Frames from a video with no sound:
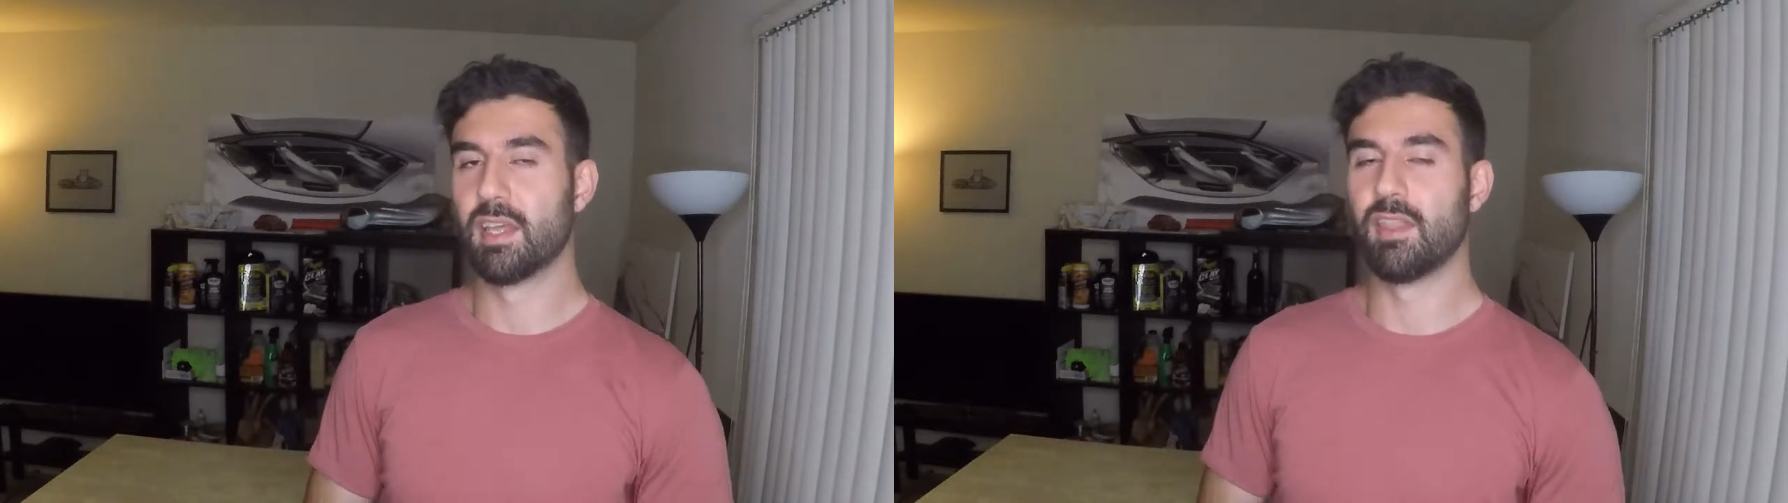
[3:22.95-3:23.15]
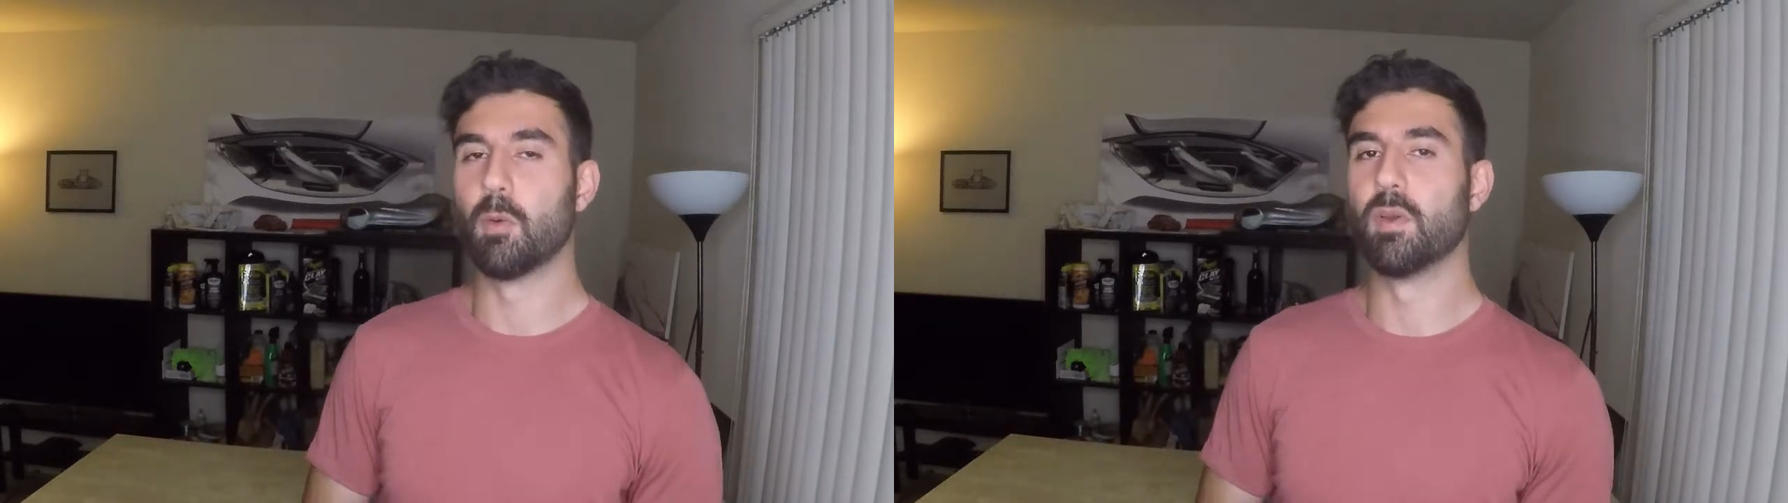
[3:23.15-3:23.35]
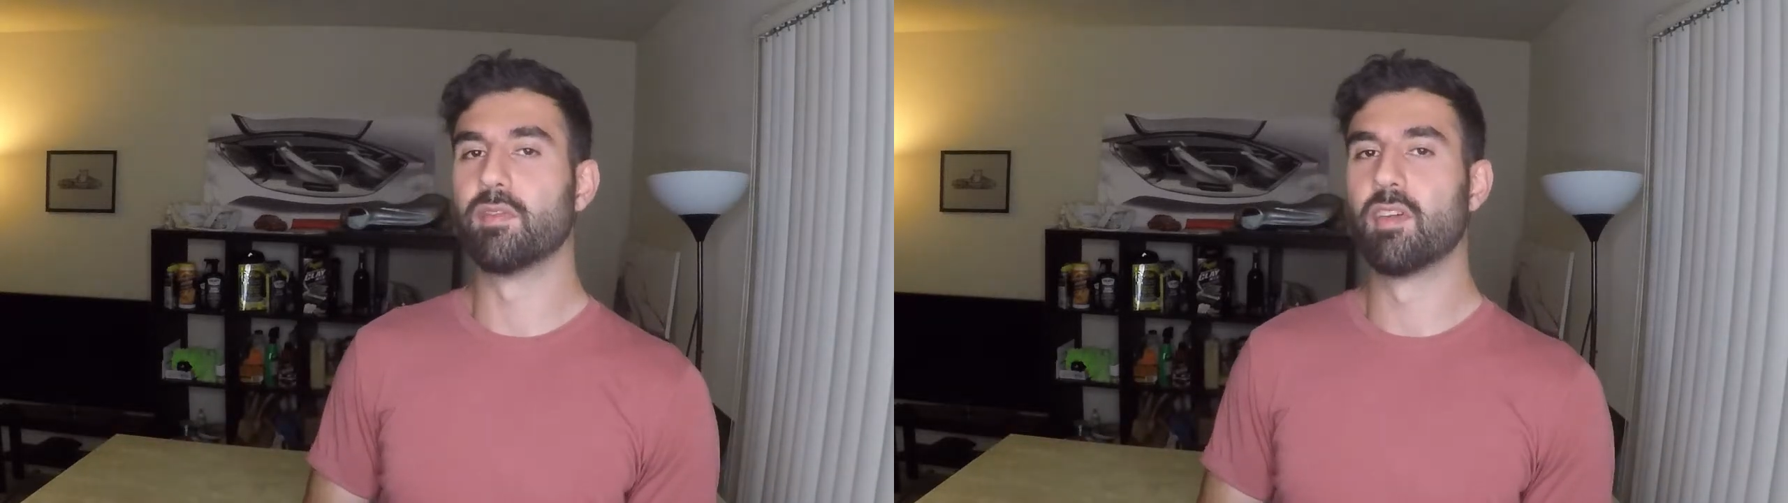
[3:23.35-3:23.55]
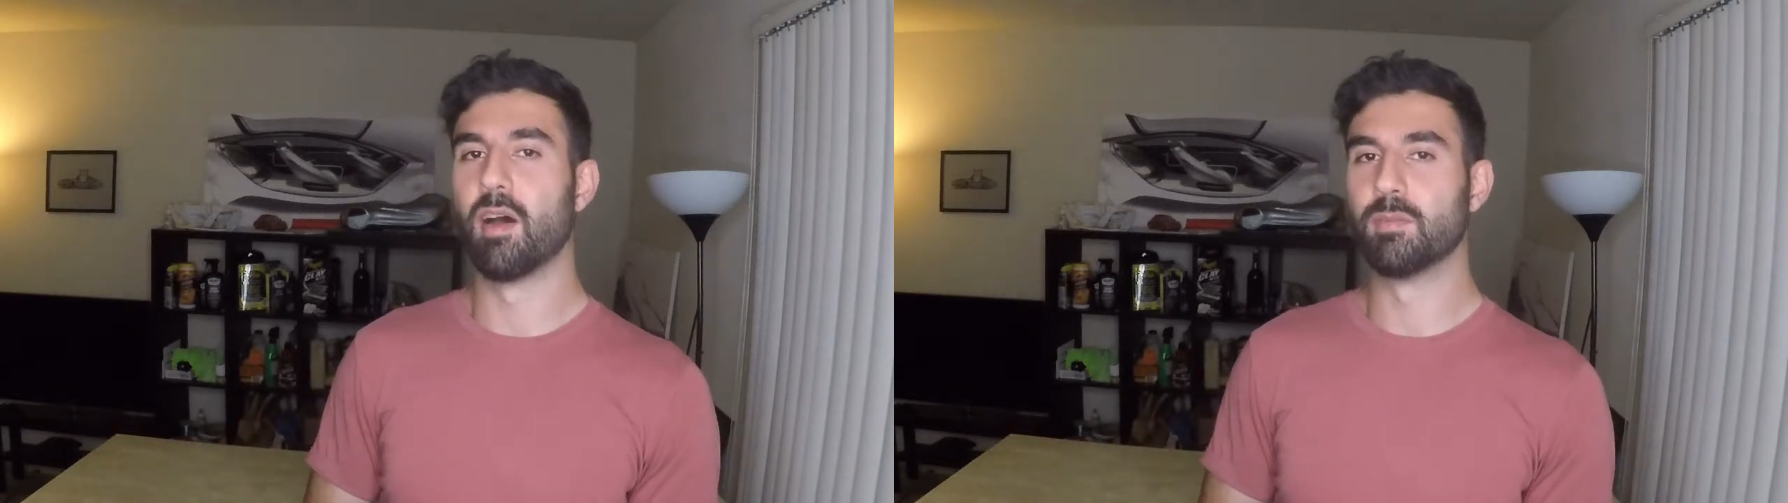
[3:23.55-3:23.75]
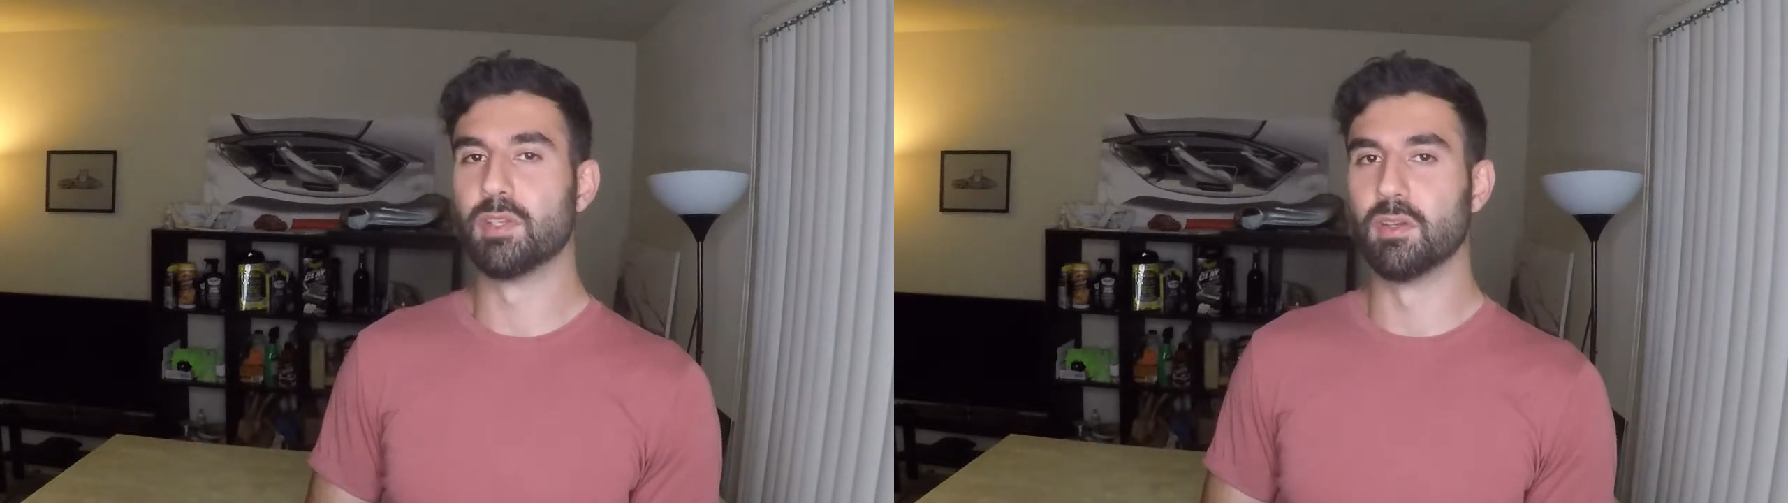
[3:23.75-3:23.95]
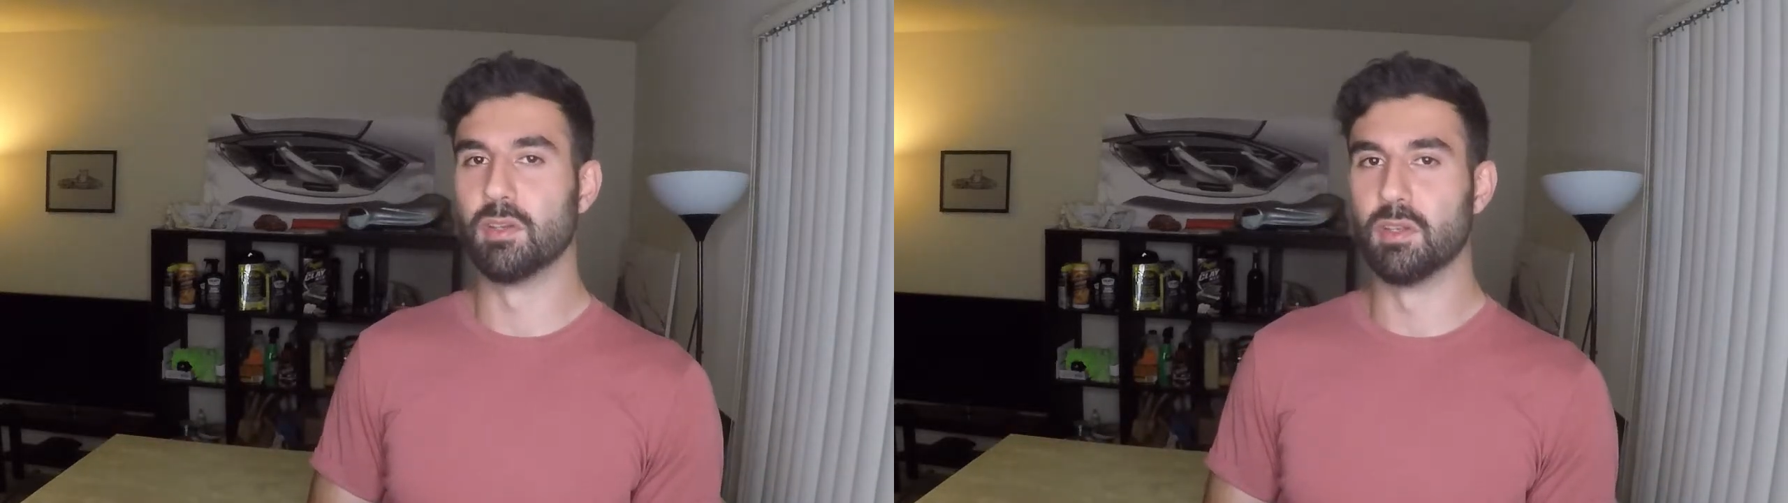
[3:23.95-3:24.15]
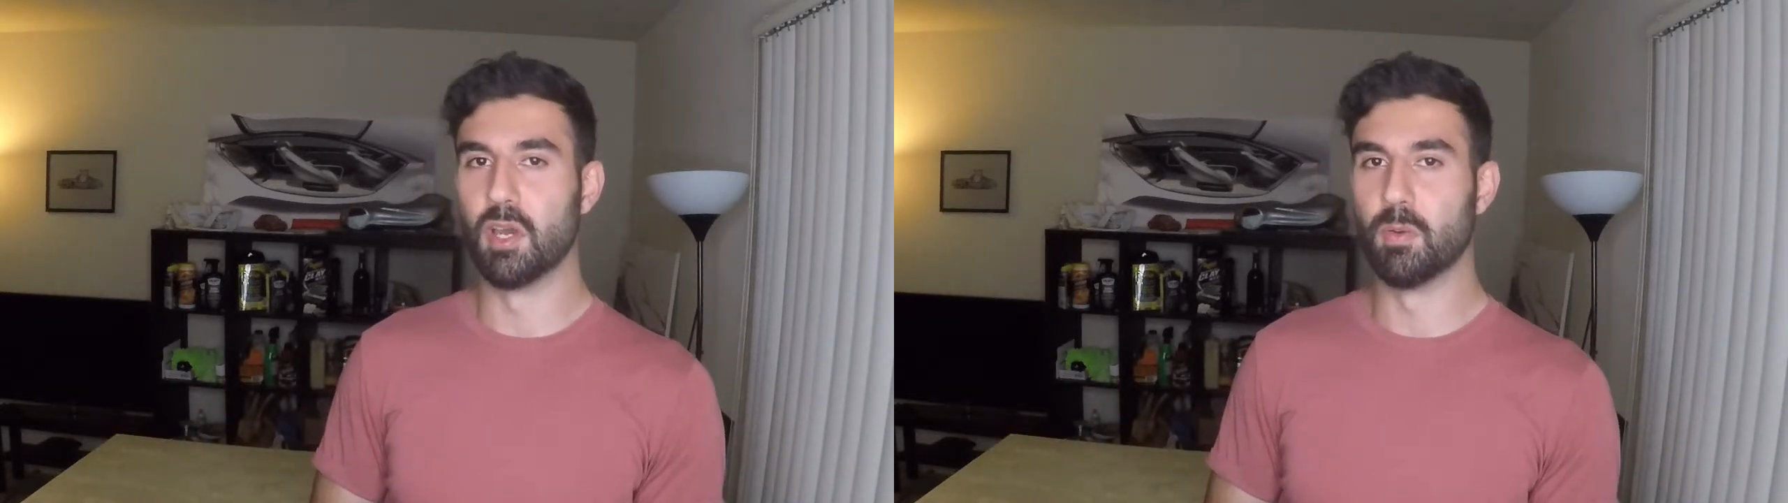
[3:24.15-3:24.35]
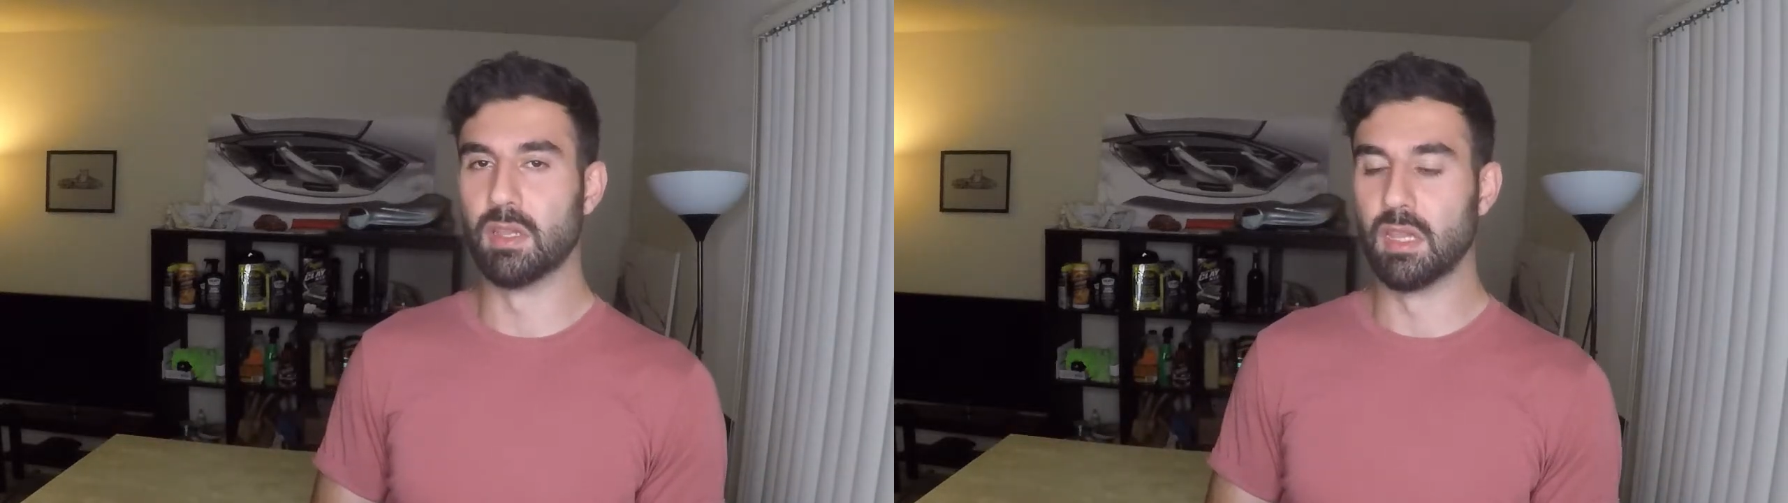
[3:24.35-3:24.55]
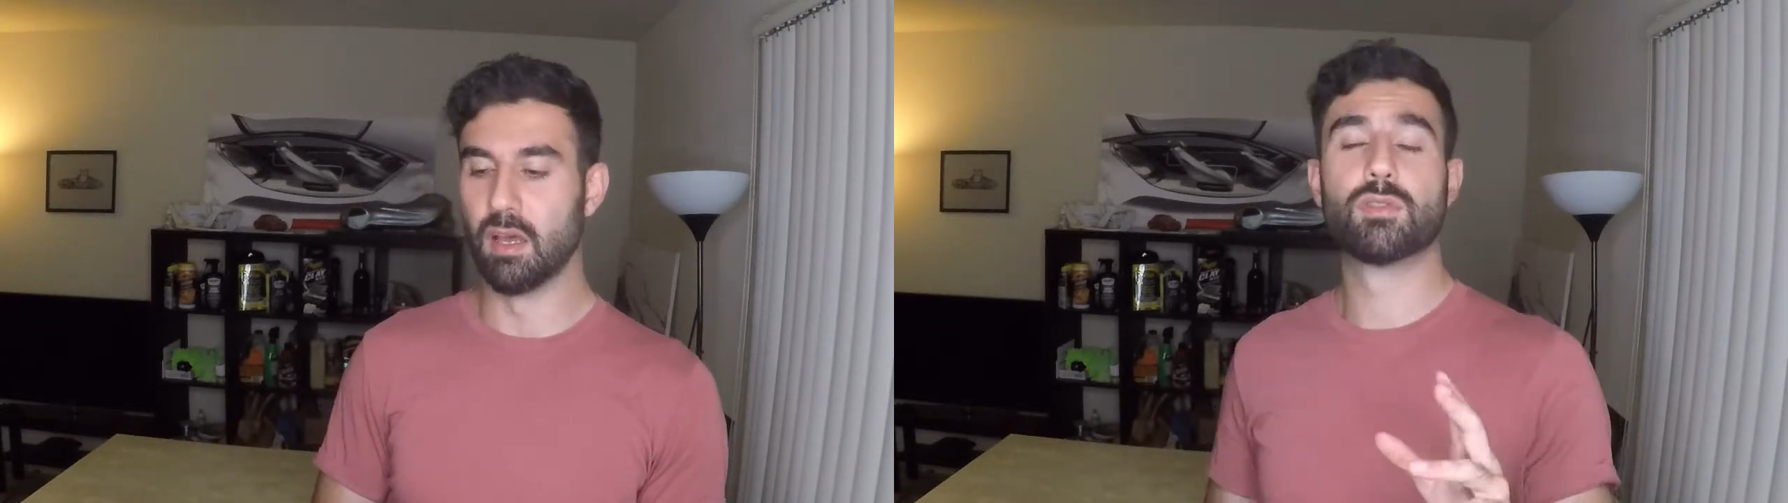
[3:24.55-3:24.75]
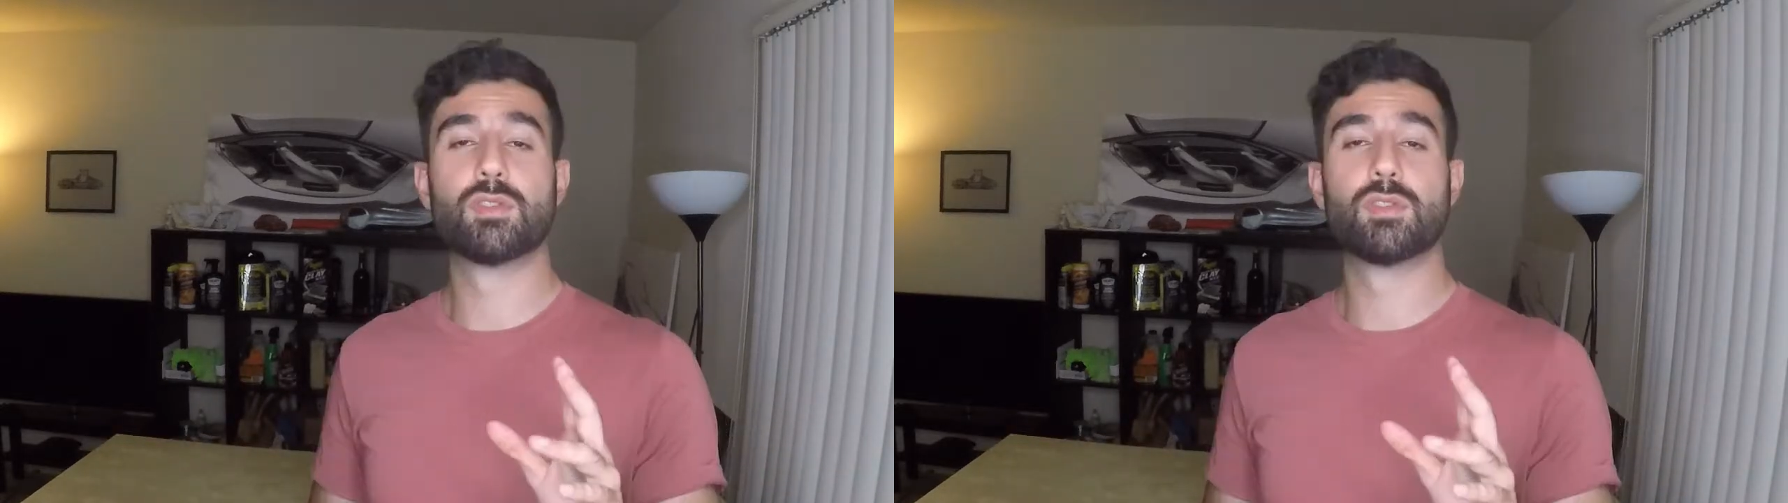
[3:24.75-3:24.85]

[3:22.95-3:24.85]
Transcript: that we've come to know and love.